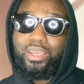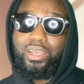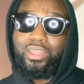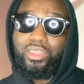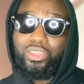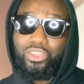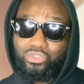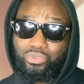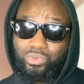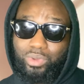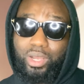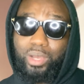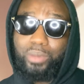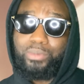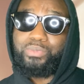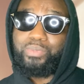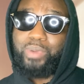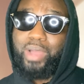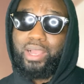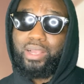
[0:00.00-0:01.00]
This run-up
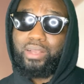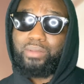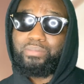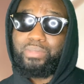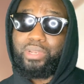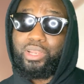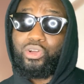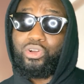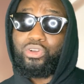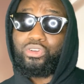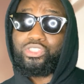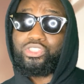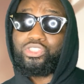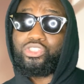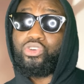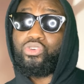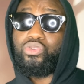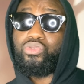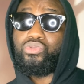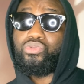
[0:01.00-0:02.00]
spot belongs
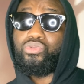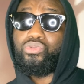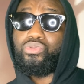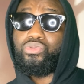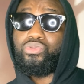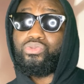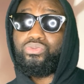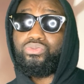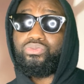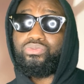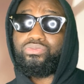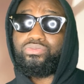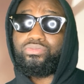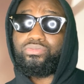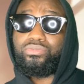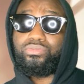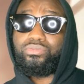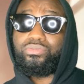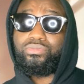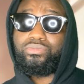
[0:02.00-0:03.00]
to
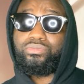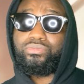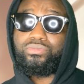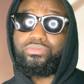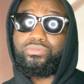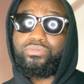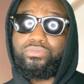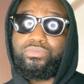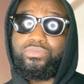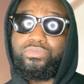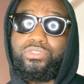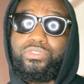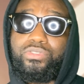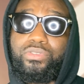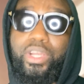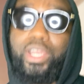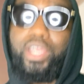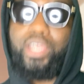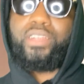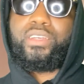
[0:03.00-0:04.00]

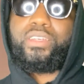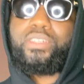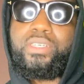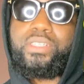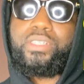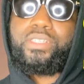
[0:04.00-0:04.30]
Drake.